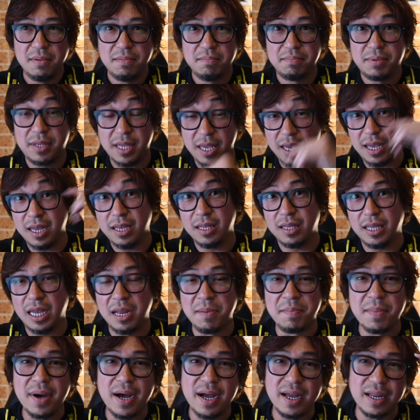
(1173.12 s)
thing
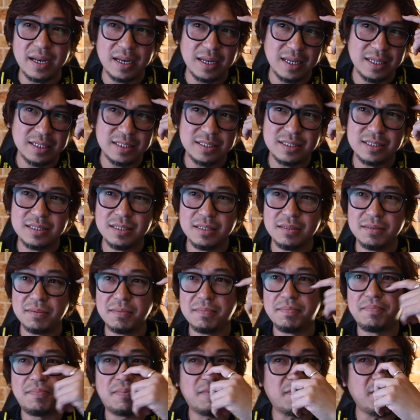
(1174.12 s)
in mind is
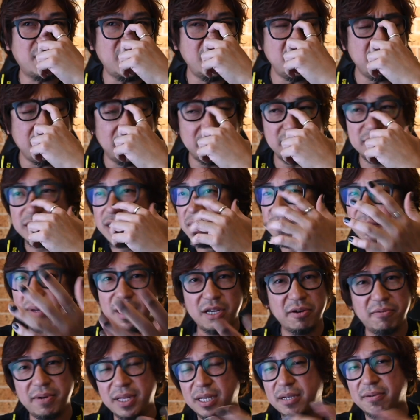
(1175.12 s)
pretty much
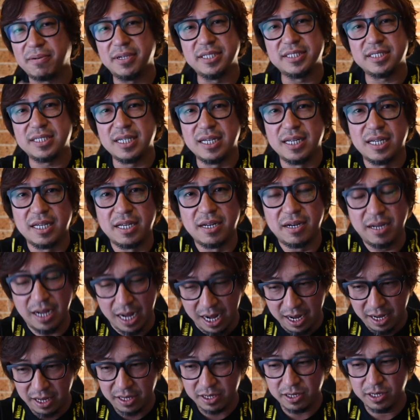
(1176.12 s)
similar with Kristine. You know,
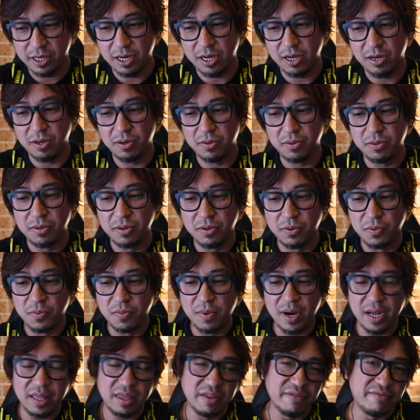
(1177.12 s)
I need to know
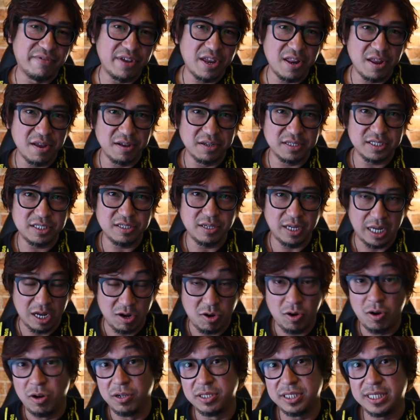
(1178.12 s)
what the video's
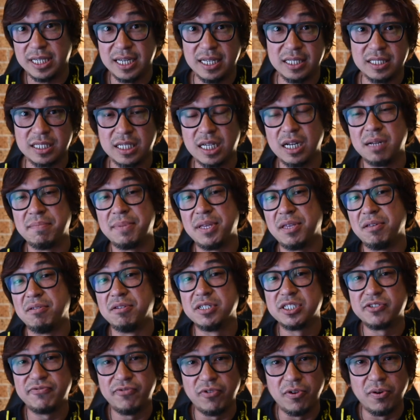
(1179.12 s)
content is going to be
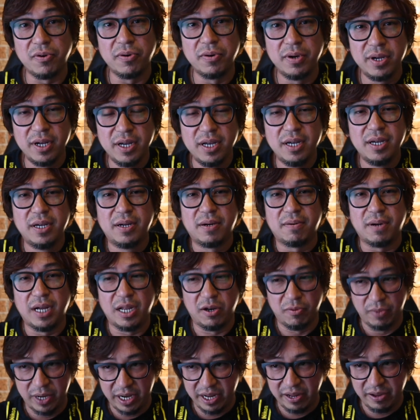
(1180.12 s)
used for,
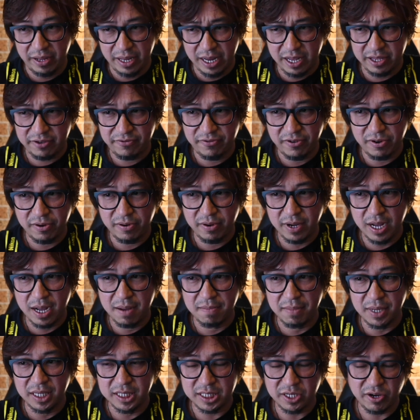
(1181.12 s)
right? Whether that's for
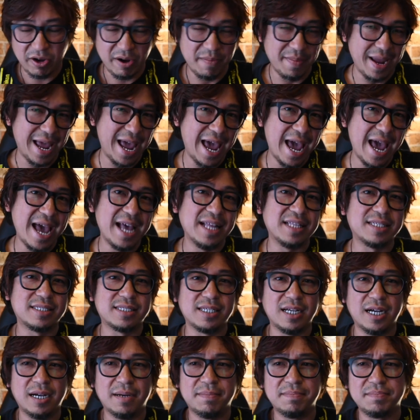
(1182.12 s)
Instagram ads,
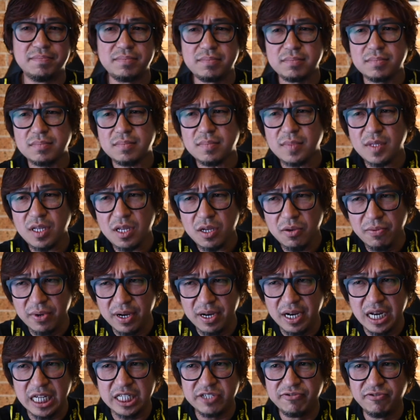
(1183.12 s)

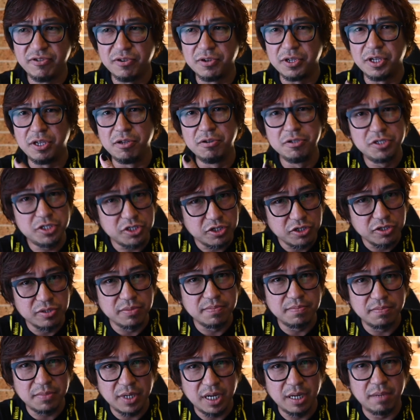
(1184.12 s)
whether that's for
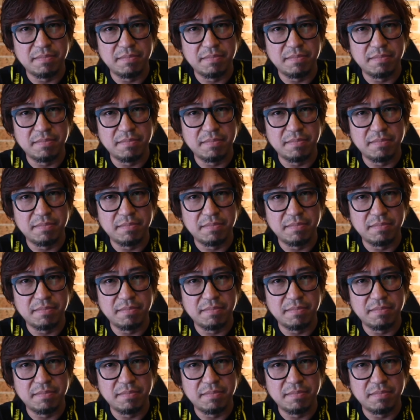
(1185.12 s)
YouTube